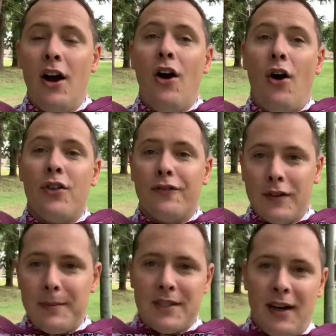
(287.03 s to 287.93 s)
On the
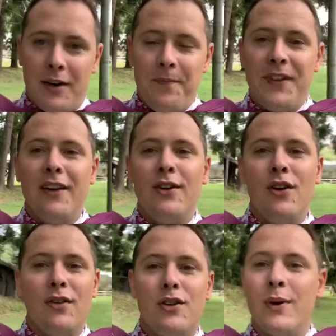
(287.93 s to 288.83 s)
flip side, if you're
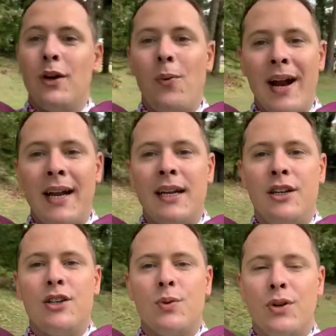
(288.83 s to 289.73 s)
not doing a wedding and you
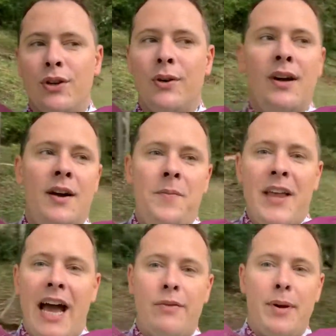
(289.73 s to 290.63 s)
just want to
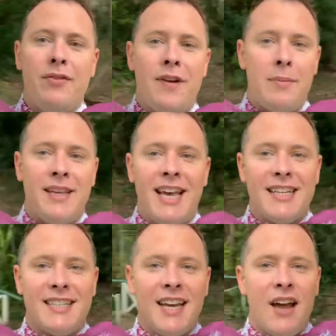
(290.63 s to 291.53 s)
have a big family get
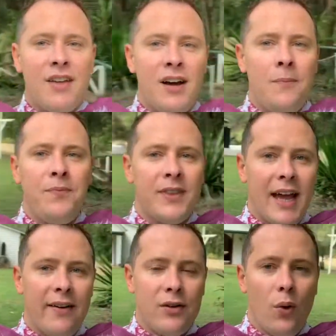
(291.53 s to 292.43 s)
together, they
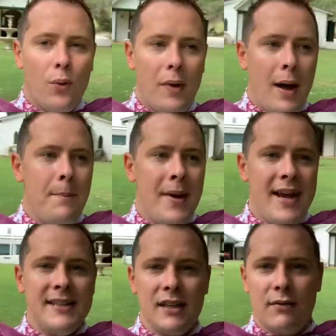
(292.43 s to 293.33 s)
have an
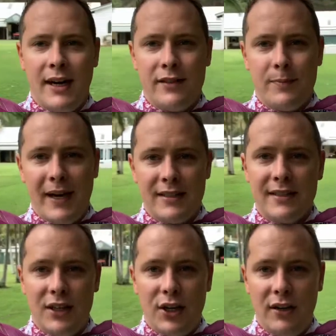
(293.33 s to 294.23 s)
amazing array of spaces
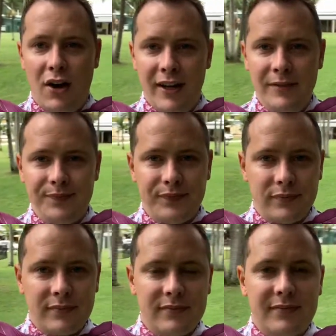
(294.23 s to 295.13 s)
that you can hire.
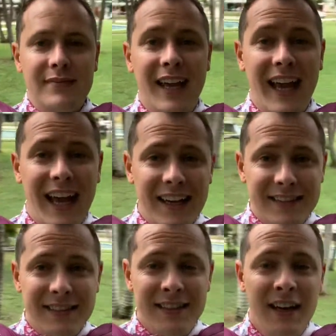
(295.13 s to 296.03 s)

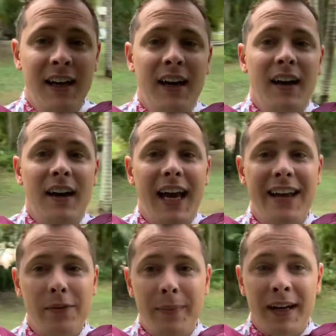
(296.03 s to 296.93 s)
And
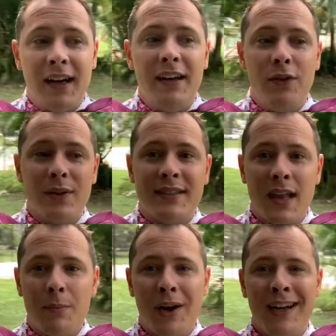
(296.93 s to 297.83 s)
even better, if you are
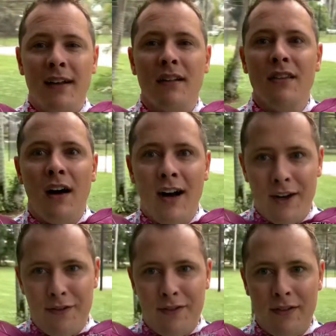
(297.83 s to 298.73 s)
celebrating a
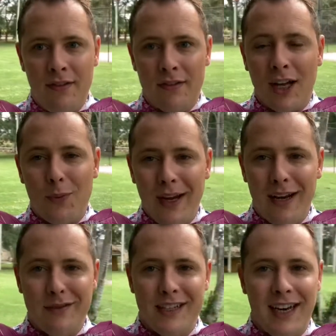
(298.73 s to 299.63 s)
life like we
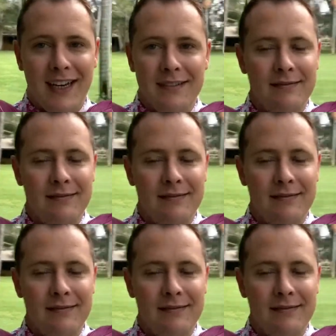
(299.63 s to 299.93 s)
have today,